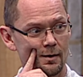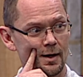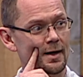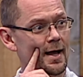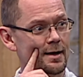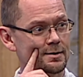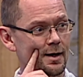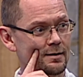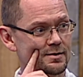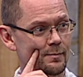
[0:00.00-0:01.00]
An
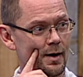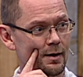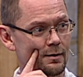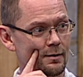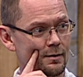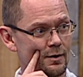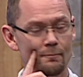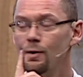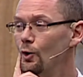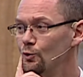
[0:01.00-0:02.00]
anti Semitic
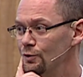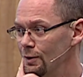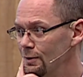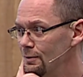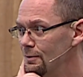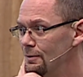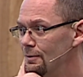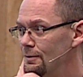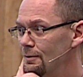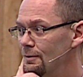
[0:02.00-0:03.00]
composer.
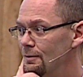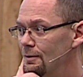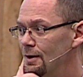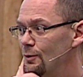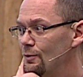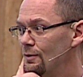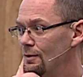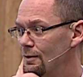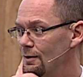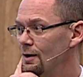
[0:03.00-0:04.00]
He was,
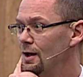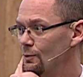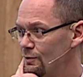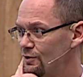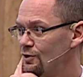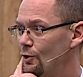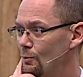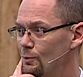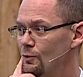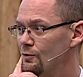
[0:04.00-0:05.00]
he was so
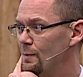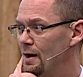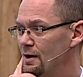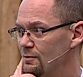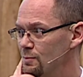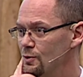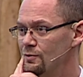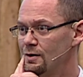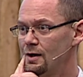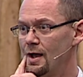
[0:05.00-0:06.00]
moved by his
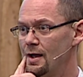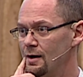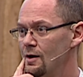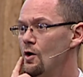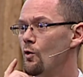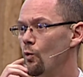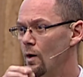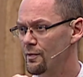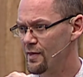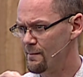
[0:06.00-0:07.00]
music and
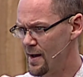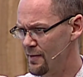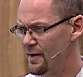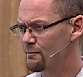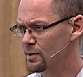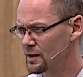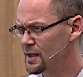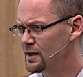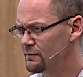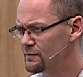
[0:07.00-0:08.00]
what the man then
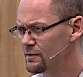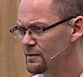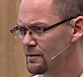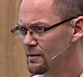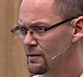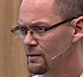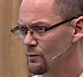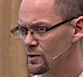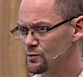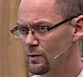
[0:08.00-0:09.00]
believed,
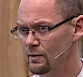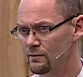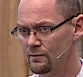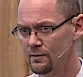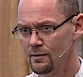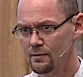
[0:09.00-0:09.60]
which was